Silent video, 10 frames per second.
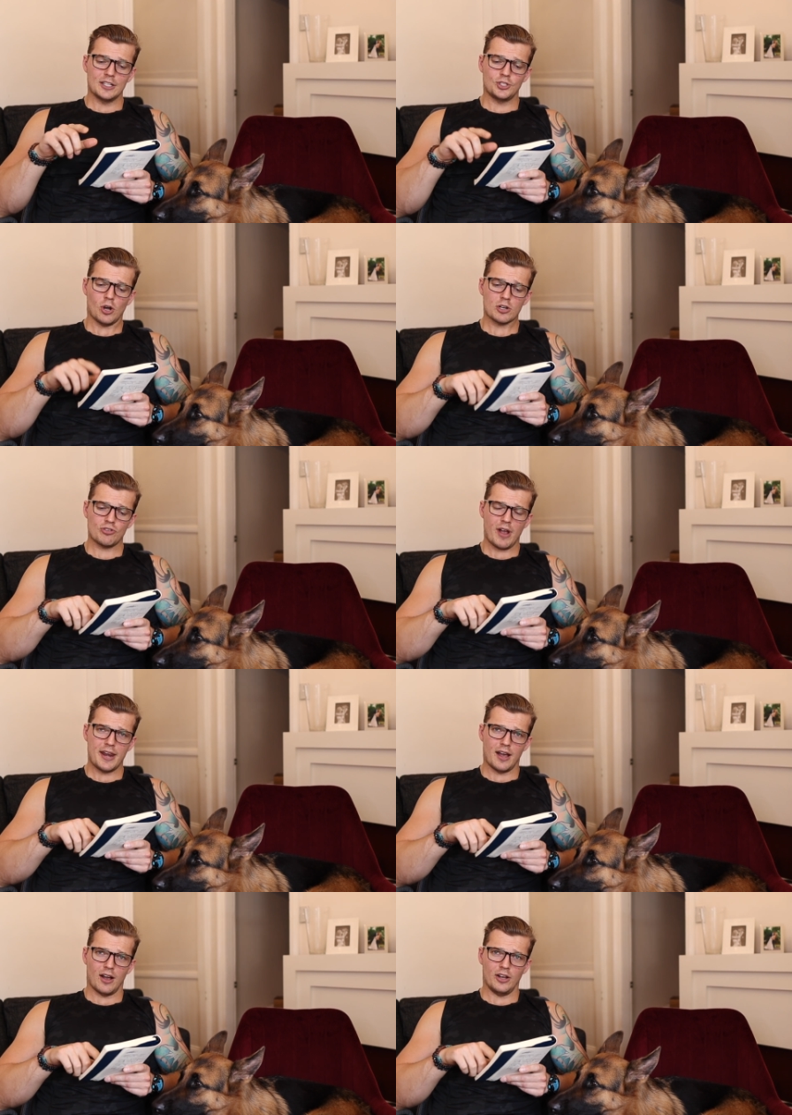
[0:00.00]
Dog
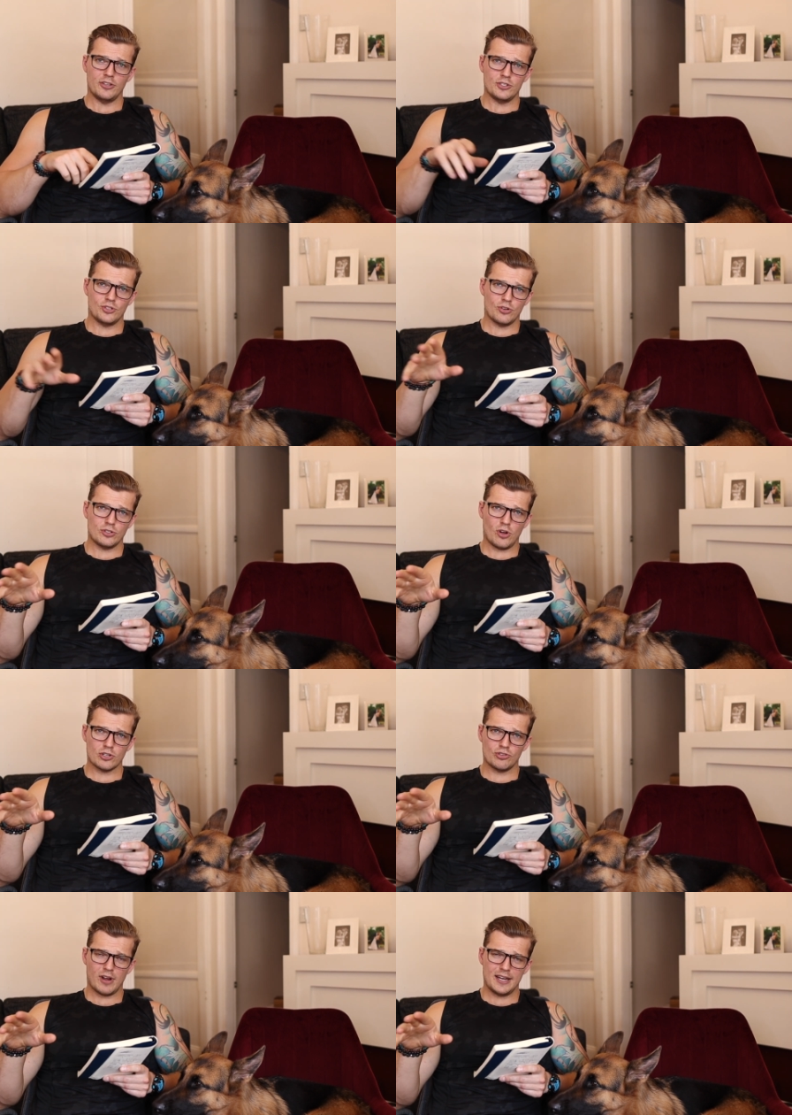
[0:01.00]
trainer, I used 2
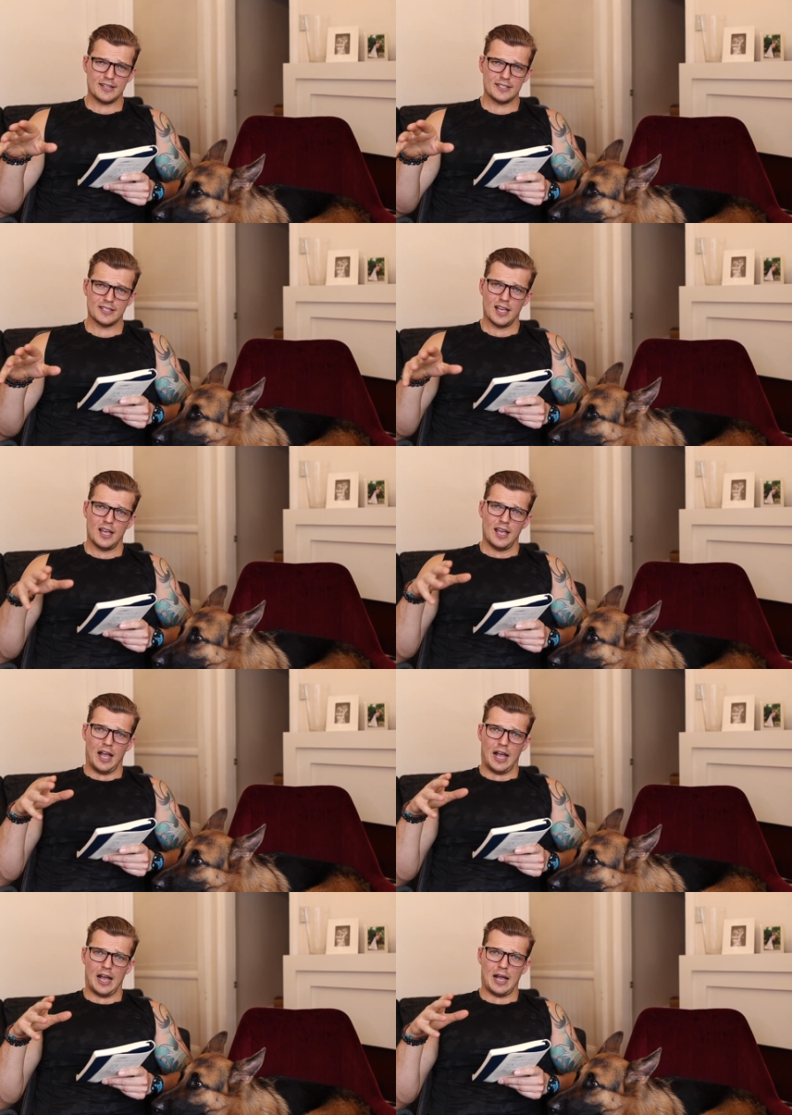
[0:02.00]
dog trainers.
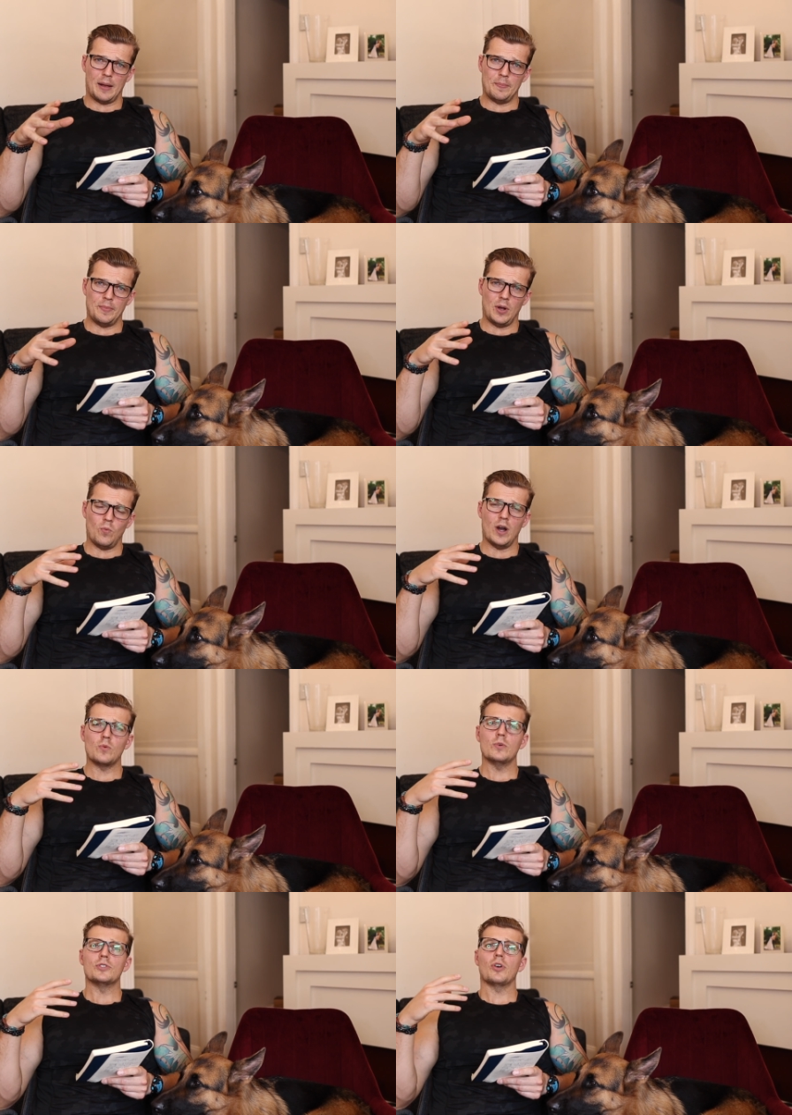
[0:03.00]

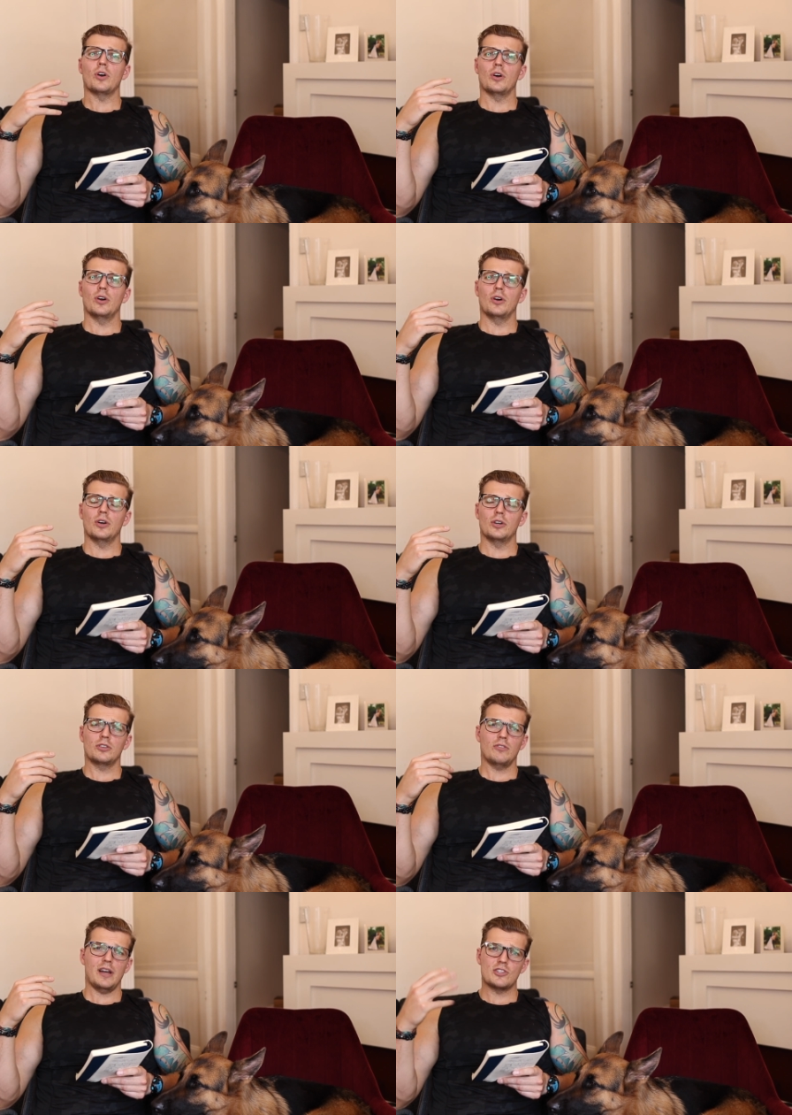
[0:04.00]
One was
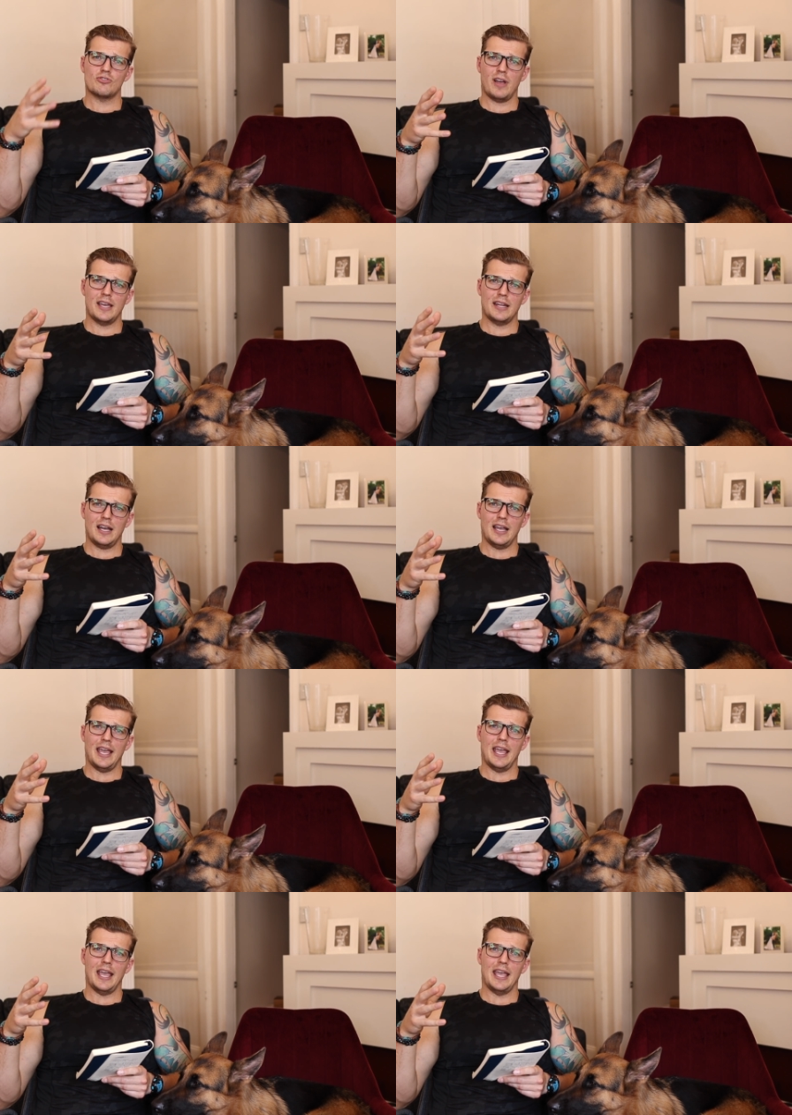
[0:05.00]
a great trainer,
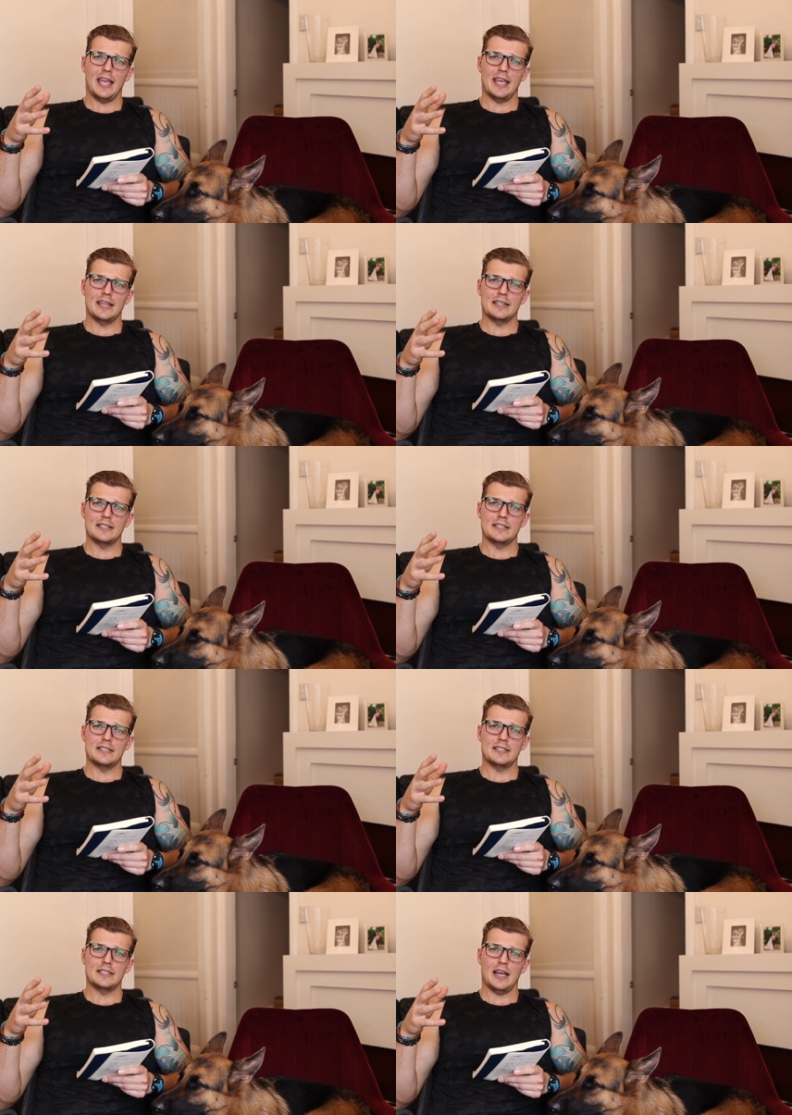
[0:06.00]
and
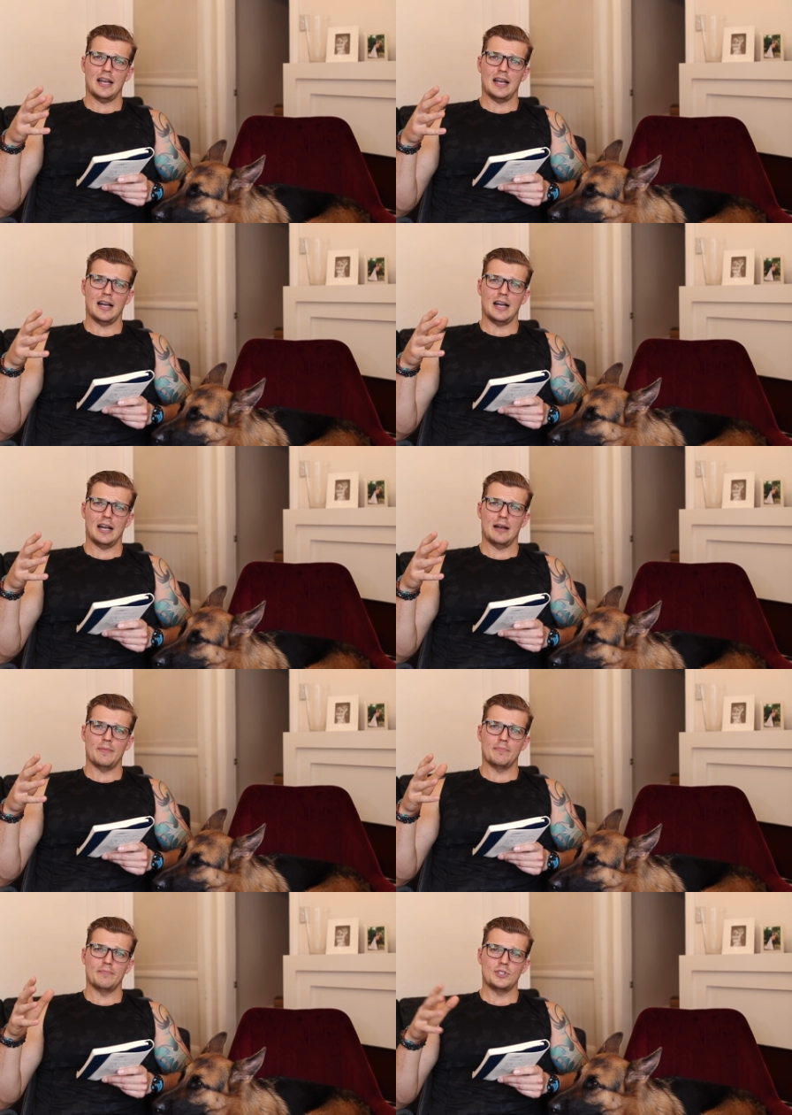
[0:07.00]

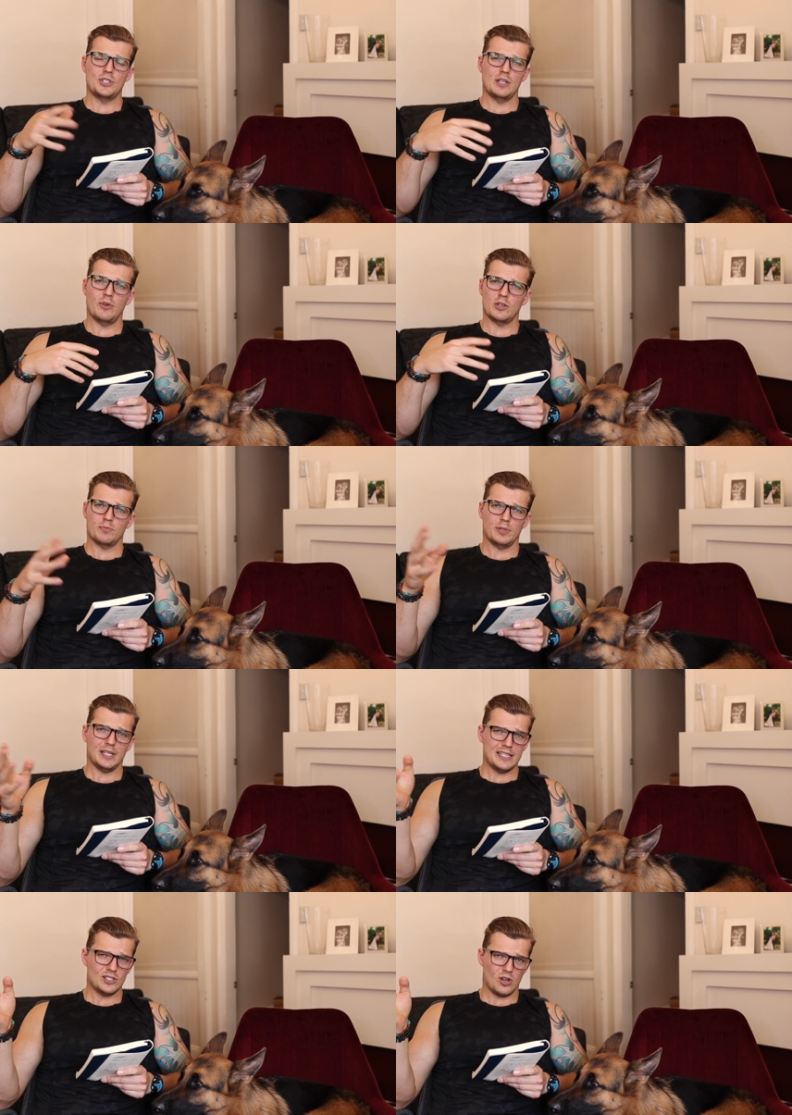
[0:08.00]
she worked with
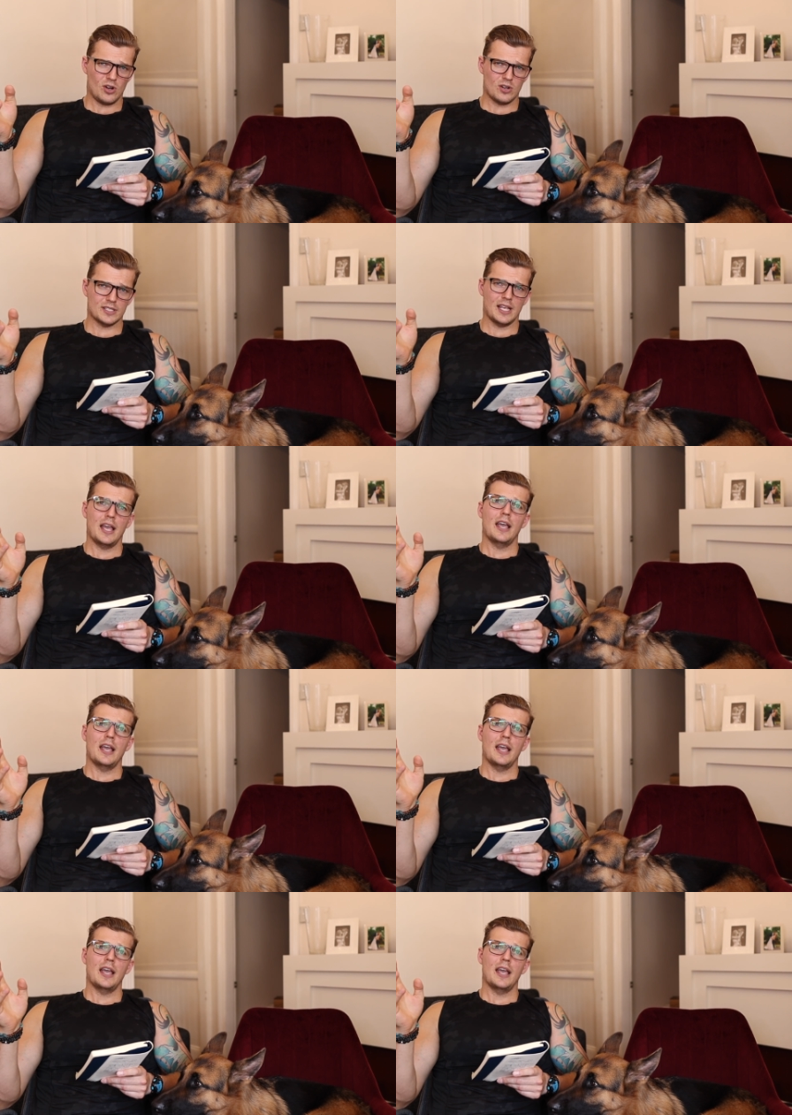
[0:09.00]
police dogs.